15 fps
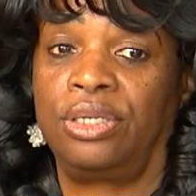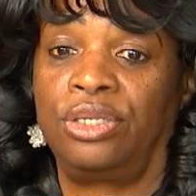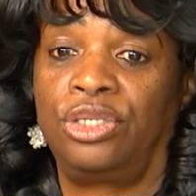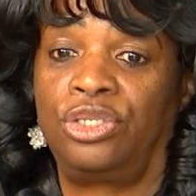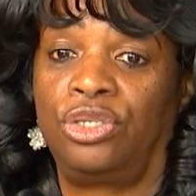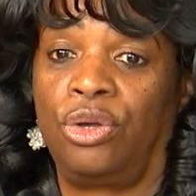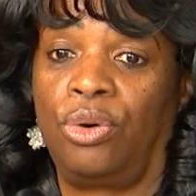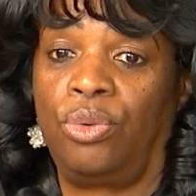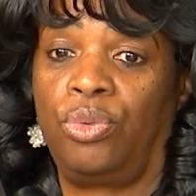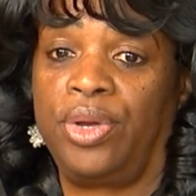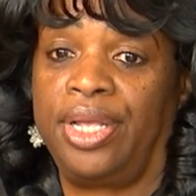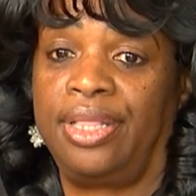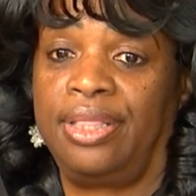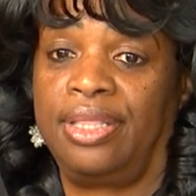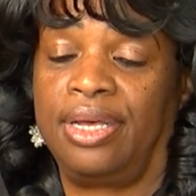So
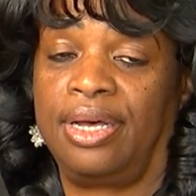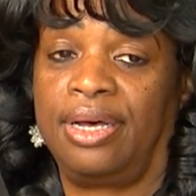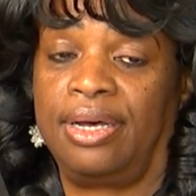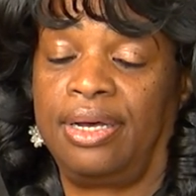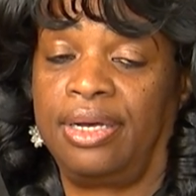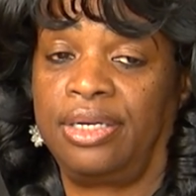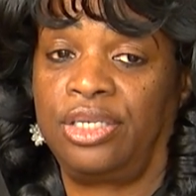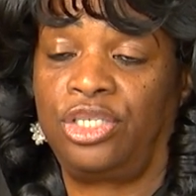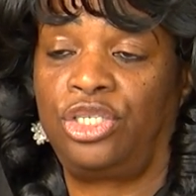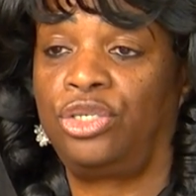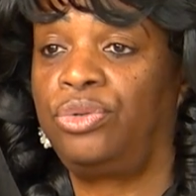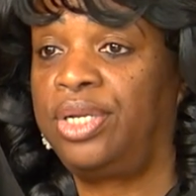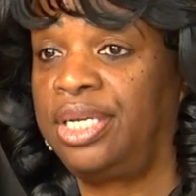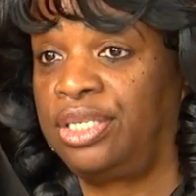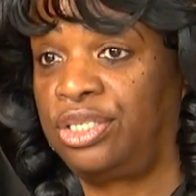when the
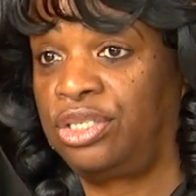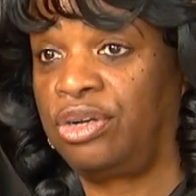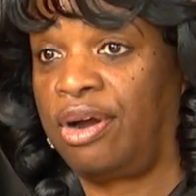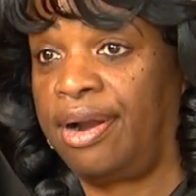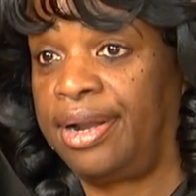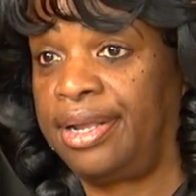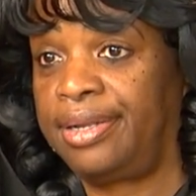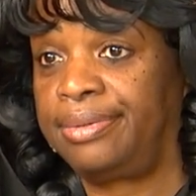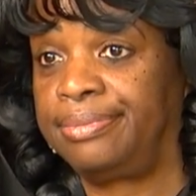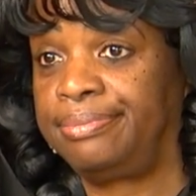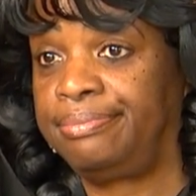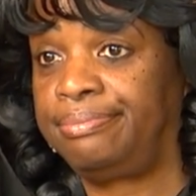shooting started,